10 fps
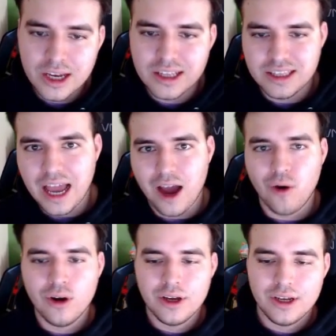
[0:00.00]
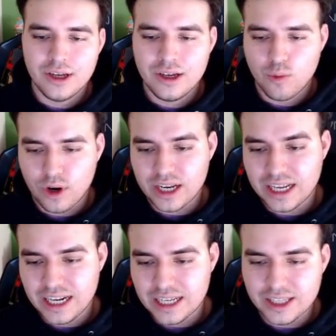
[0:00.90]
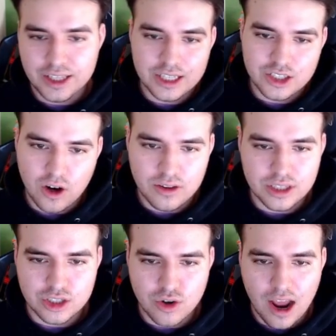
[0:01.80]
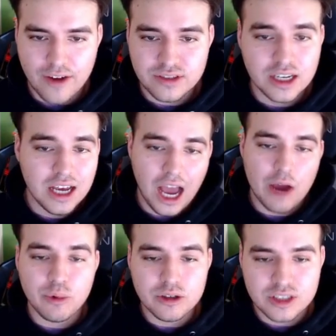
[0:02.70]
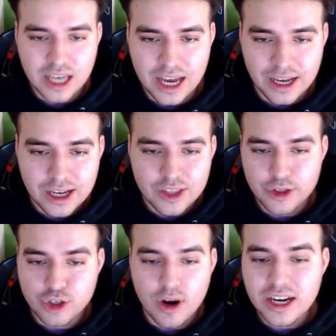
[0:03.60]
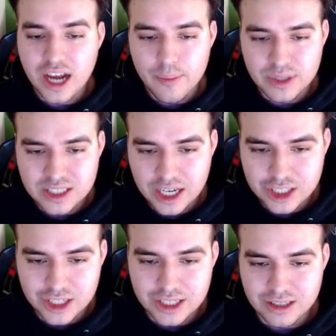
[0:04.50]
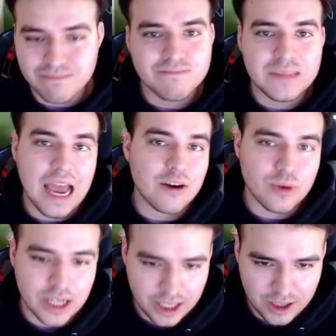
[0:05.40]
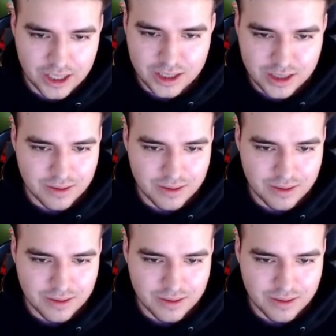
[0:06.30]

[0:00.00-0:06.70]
Now, we're going to get into this, start this draft. I will say the trade compensation is a tad ridiculous.